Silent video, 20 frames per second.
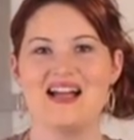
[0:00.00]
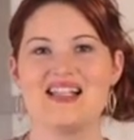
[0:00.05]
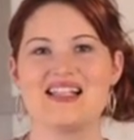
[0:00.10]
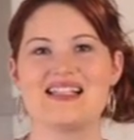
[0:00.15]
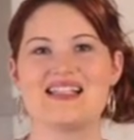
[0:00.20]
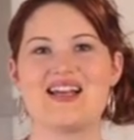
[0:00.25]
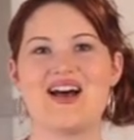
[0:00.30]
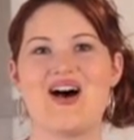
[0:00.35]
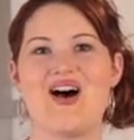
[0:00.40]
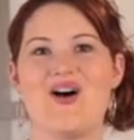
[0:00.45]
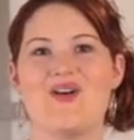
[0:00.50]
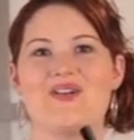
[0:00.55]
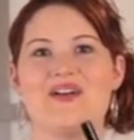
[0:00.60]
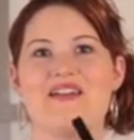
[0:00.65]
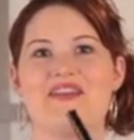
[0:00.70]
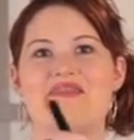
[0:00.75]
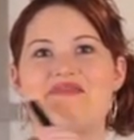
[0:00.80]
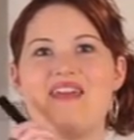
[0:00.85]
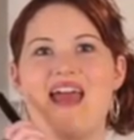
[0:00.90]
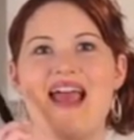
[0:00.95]

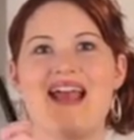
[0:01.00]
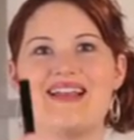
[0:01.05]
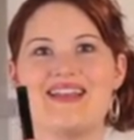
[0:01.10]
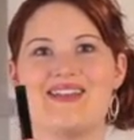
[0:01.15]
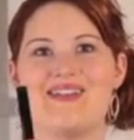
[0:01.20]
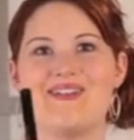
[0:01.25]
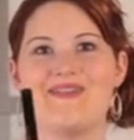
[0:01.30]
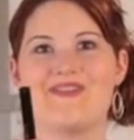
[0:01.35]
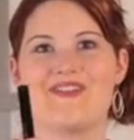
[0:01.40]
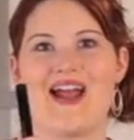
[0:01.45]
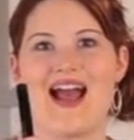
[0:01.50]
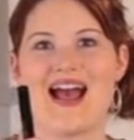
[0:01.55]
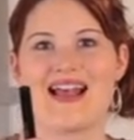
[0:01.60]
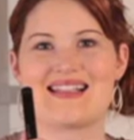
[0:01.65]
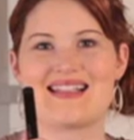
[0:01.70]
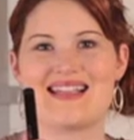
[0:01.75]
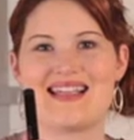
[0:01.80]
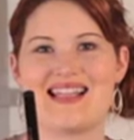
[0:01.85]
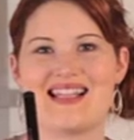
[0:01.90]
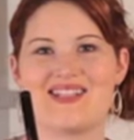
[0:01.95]
So thank you for
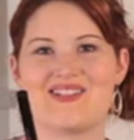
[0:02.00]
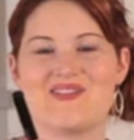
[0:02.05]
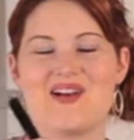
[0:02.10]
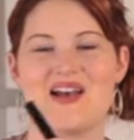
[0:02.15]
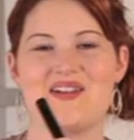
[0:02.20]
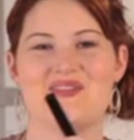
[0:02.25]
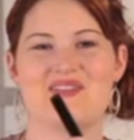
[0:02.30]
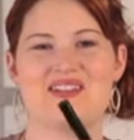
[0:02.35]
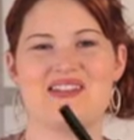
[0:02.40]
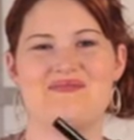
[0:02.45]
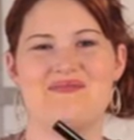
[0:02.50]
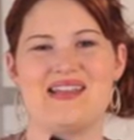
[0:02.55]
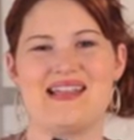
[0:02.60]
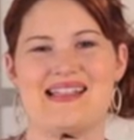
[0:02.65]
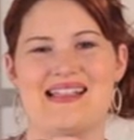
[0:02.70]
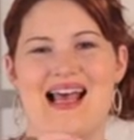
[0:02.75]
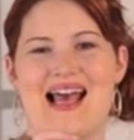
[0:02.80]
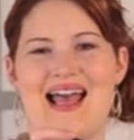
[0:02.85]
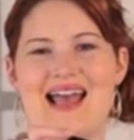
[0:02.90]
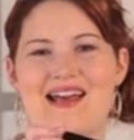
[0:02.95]
asking this question,
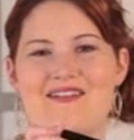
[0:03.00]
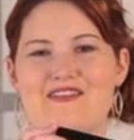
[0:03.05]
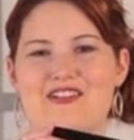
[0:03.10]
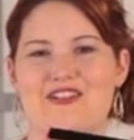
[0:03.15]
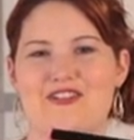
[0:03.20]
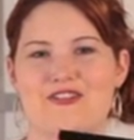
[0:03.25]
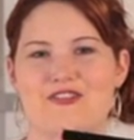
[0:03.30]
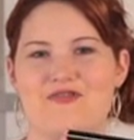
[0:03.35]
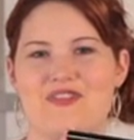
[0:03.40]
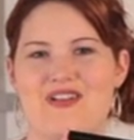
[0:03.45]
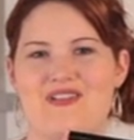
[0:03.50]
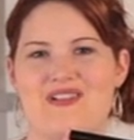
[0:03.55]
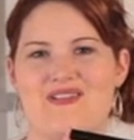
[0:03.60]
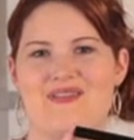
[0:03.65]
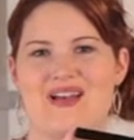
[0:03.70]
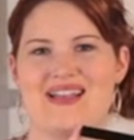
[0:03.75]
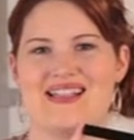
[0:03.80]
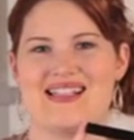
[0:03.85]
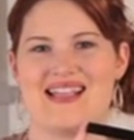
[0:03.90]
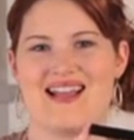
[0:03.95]
because I have a new favorite
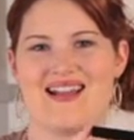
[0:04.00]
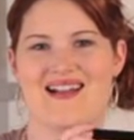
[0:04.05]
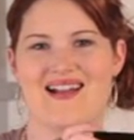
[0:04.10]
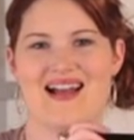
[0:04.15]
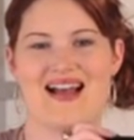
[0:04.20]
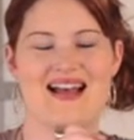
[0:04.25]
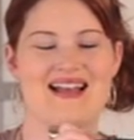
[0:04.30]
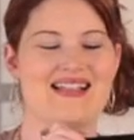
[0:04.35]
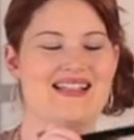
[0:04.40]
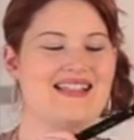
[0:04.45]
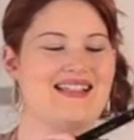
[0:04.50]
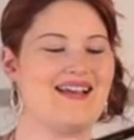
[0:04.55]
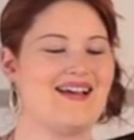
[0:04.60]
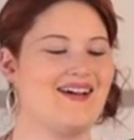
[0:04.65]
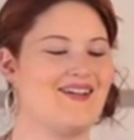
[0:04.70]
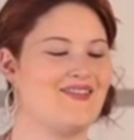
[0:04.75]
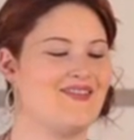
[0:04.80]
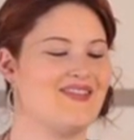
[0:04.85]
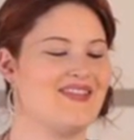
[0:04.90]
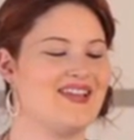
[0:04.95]
mascara.
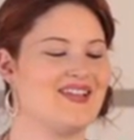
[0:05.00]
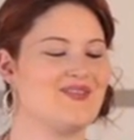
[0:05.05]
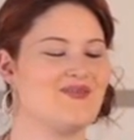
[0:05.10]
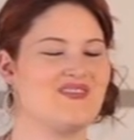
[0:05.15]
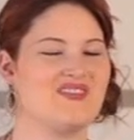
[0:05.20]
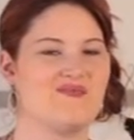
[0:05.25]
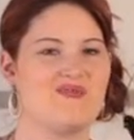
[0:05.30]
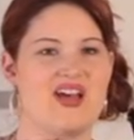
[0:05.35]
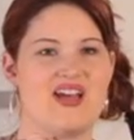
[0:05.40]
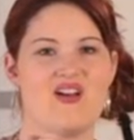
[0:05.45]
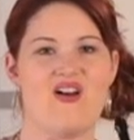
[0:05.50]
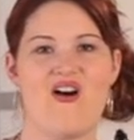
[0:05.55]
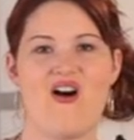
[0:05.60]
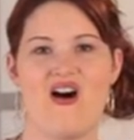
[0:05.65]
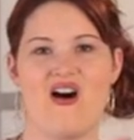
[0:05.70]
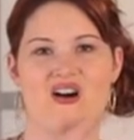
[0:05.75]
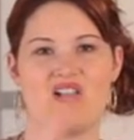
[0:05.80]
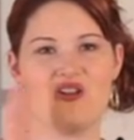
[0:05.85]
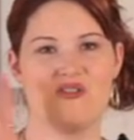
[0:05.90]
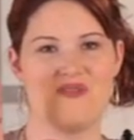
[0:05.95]
So this was my
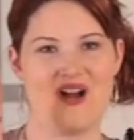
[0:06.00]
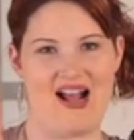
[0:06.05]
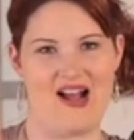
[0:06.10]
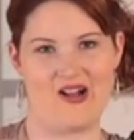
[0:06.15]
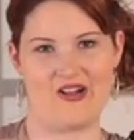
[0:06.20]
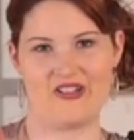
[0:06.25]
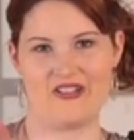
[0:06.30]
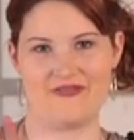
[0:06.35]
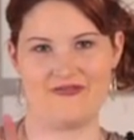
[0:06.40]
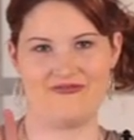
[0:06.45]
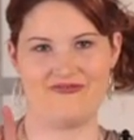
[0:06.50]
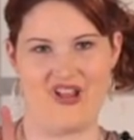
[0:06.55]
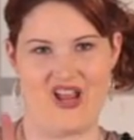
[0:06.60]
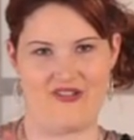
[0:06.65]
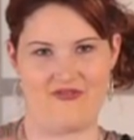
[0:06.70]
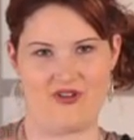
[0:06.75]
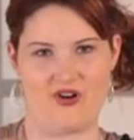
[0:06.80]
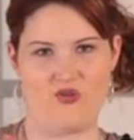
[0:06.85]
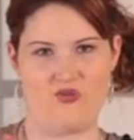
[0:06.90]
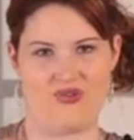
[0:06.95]
all-around
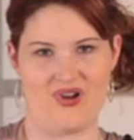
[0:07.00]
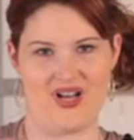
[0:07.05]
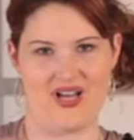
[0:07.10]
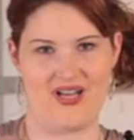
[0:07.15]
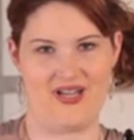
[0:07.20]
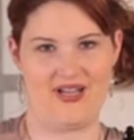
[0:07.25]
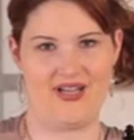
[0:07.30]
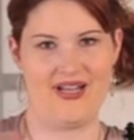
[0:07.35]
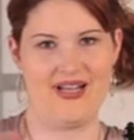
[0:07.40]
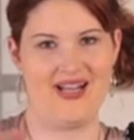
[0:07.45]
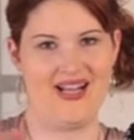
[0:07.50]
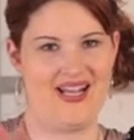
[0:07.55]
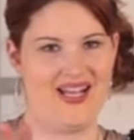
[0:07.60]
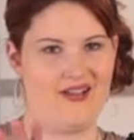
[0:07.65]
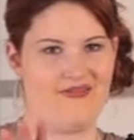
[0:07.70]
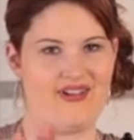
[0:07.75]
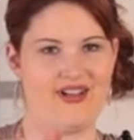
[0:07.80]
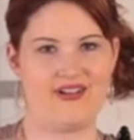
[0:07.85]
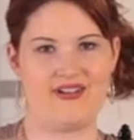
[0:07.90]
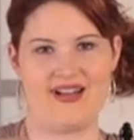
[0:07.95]
favorite one.
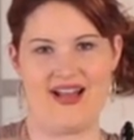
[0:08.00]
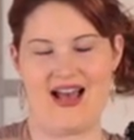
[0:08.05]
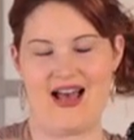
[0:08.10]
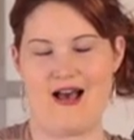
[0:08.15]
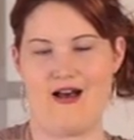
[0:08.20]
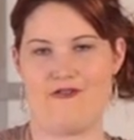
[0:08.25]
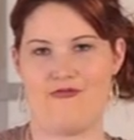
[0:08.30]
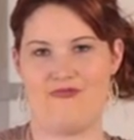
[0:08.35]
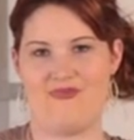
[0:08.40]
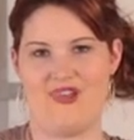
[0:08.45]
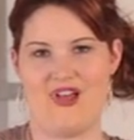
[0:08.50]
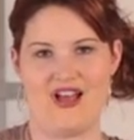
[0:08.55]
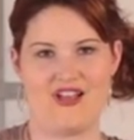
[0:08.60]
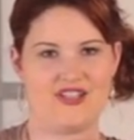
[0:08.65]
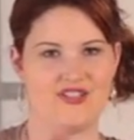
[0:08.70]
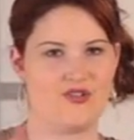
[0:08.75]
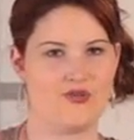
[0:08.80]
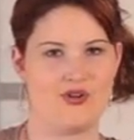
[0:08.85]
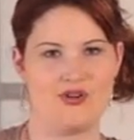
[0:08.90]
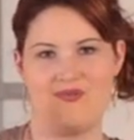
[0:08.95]
If I could have
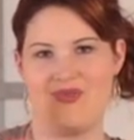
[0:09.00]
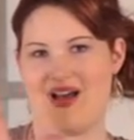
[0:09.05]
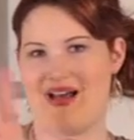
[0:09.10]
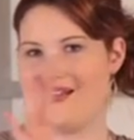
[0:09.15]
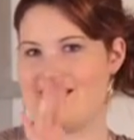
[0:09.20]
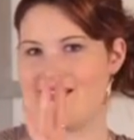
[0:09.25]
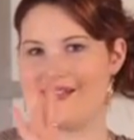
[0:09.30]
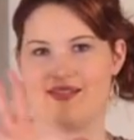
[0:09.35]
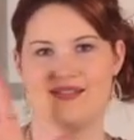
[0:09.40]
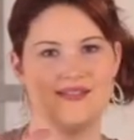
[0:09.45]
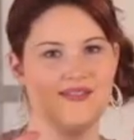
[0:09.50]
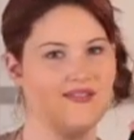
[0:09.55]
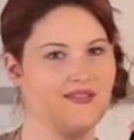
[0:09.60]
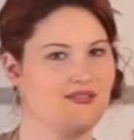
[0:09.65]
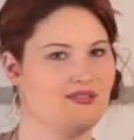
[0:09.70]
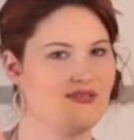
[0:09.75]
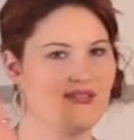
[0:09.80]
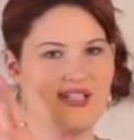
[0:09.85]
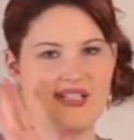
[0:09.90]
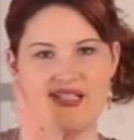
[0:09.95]
must or must,
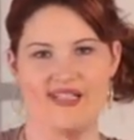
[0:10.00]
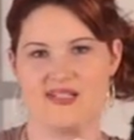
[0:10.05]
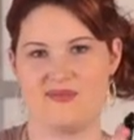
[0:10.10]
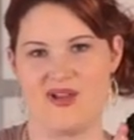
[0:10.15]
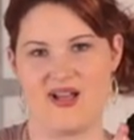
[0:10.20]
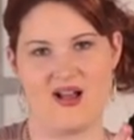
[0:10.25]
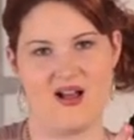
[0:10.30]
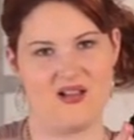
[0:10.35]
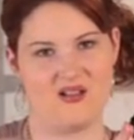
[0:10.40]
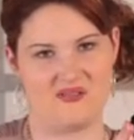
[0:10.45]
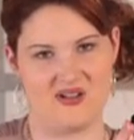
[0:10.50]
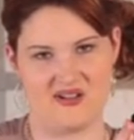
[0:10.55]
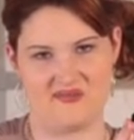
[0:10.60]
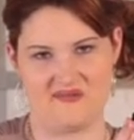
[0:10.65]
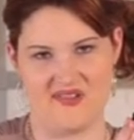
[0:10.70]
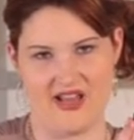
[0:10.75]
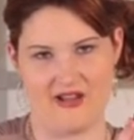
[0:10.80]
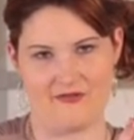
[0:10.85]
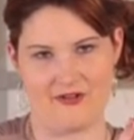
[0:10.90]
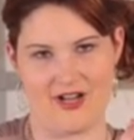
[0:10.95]
this is my
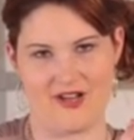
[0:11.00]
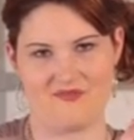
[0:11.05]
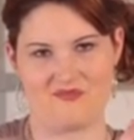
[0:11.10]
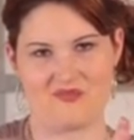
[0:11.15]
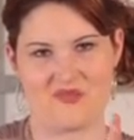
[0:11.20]
all-around favorite.